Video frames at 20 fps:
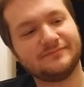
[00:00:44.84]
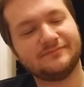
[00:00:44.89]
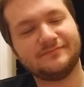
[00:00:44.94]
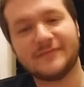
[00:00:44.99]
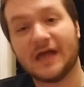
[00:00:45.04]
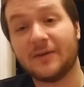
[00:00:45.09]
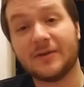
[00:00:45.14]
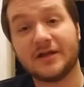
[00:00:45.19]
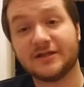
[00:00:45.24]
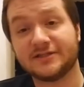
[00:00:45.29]

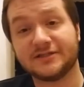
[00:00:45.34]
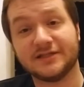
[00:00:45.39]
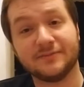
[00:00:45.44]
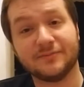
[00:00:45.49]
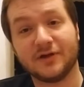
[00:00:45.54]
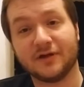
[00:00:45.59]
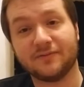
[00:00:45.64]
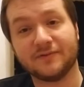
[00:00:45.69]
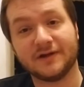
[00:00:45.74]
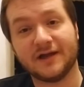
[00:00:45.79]
not a
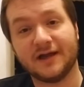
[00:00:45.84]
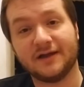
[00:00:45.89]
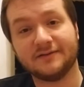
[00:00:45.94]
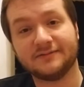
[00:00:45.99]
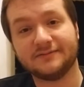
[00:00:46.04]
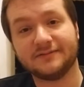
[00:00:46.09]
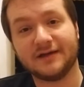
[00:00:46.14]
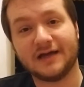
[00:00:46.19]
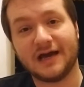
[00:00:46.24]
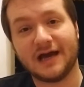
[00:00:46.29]
slipcover guy.
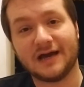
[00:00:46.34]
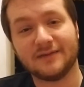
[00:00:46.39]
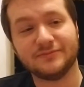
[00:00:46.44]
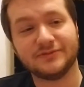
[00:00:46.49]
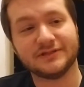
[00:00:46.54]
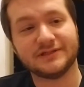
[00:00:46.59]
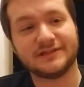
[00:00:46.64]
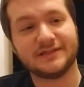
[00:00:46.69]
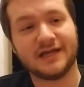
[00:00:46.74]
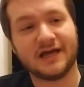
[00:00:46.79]
I'm
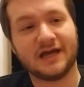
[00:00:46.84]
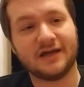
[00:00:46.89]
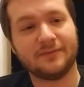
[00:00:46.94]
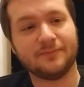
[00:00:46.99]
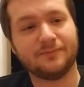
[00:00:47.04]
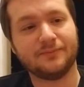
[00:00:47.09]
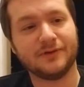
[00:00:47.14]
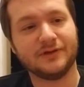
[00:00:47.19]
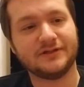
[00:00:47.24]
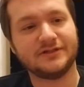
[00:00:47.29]
just
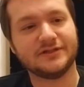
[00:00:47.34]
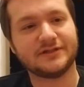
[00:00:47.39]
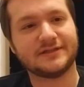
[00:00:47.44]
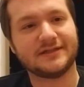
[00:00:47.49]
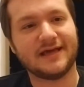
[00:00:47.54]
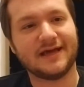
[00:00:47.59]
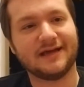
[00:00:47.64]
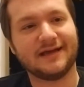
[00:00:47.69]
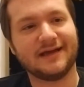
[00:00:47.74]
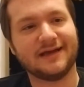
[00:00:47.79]
not. But just
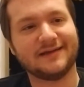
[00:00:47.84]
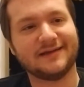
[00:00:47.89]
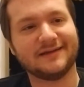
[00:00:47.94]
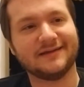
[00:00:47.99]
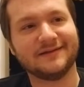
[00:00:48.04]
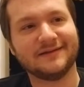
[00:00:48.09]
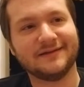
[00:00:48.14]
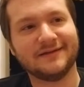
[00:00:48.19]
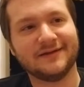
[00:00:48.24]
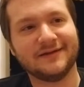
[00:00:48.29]
that kind
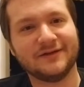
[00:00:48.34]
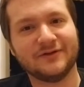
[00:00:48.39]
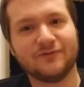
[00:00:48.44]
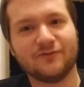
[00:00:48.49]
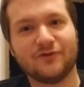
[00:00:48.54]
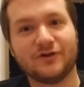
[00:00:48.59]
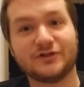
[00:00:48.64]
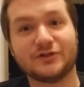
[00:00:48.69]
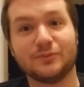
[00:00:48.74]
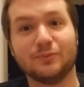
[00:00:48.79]
of
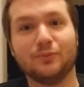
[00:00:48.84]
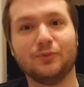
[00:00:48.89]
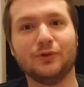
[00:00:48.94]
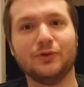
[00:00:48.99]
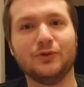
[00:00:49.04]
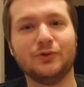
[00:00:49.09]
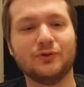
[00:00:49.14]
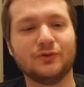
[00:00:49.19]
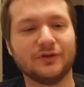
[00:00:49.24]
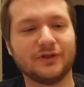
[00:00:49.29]
fluorescent
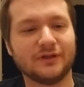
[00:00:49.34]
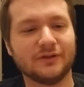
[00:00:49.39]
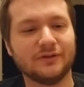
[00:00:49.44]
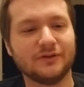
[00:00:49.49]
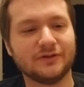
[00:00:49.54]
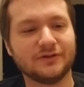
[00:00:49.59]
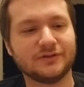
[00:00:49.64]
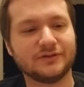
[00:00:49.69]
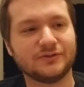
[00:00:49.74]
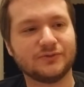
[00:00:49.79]
blue really
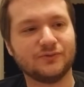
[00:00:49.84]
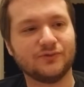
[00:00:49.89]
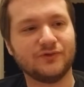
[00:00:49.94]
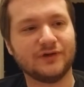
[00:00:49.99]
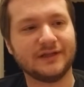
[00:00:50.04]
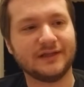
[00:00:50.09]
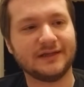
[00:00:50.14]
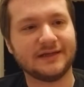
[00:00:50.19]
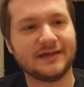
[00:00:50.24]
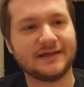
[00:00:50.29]
looks
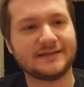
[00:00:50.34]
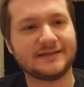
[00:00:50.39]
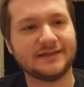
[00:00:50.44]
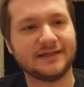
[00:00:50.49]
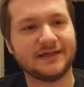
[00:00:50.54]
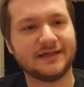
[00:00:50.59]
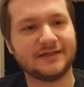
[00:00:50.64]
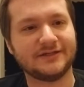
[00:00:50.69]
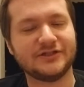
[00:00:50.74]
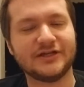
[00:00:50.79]
really nice and
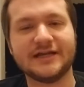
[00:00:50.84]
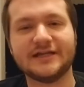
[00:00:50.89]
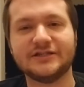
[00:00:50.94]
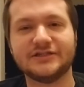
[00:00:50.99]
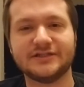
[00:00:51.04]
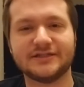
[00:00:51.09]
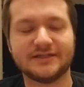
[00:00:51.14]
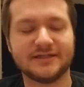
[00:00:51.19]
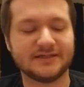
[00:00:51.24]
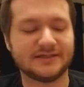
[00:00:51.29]
kind of
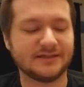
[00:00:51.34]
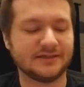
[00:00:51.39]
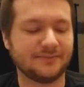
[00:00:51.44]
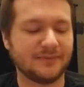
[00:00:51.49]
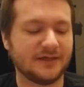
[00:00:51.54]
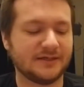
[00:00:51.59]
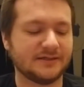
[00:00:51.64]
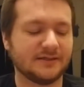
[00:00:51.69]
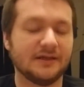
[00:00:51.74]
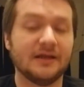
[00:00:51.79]
changes this and
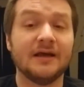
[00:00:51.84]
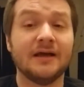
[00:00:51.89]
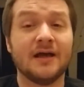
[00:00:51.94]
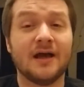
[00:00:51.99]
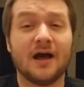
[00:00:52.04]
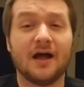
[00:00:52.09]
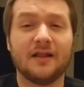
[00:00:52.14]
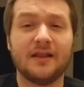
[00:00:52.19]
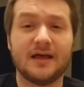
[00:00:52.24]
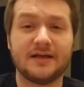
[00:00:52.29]
makes it
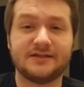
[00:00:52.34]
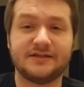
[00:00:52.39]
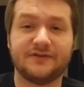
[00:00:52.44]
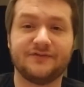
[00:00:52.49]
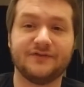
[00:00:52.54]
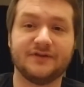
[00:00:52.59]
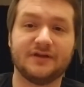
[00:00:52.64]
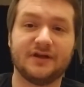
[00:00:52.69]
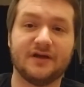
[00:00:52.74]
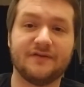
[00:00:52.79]
a lot
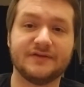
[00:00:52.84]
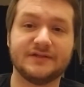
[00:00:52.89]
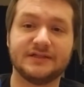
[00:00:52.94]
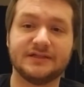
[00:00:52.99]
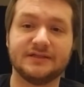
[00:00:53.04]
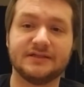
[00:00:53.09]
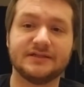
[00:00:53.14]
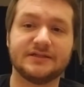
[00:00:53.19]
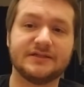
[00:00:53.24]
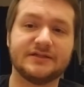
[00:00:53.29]
different than
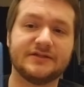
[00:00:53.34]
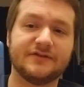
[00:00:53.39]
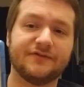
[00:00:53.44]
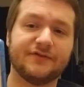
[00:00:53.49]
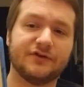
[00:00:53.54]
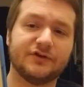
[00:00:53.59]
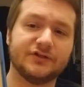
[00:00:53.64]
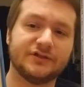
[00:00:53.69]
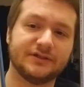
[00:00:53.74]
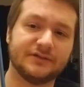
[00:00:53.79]
obviously this is the
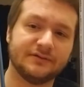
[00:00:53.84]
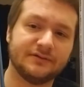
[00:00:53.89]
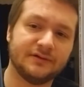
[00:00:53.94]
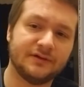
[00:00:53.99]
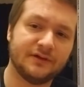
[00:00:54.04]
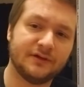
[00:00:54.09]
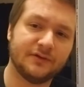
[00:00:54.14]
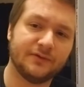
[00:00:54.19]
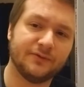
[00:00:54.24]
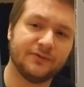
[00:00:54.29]
version
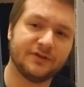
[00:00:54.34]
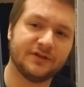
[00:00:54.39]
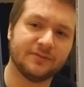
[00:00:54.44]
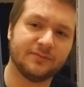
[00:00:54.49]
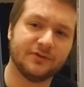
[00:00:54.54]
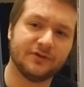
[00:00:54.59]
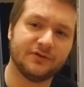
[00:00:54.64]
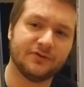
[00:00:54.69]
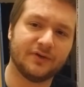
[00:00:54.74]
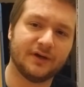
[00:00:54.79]
with the
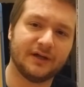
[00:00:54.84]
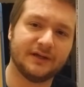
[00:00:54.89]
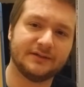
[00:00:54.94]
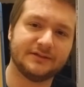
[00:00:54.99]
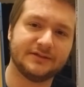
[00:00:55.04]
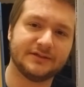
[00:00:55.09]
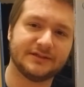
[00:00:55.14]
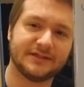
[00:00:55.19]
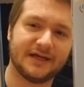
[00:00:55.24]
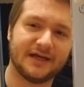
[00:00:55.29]
Blu-ray.
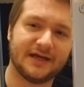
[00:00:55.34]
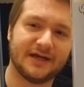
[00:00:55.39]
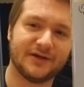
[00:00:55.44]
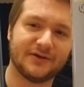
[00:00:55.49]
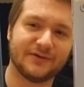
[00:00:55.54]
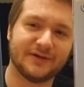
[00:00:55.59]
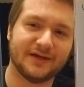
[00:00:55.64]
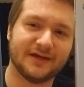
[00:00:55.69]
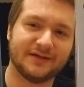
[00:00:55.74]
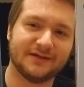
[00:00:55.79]
Just
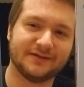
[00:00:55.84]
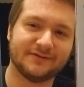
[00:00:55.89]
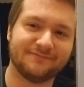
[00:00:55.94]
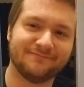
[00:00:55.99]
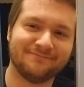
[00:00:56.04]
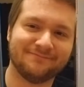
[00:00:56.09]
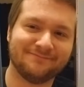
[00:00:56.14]
how kind of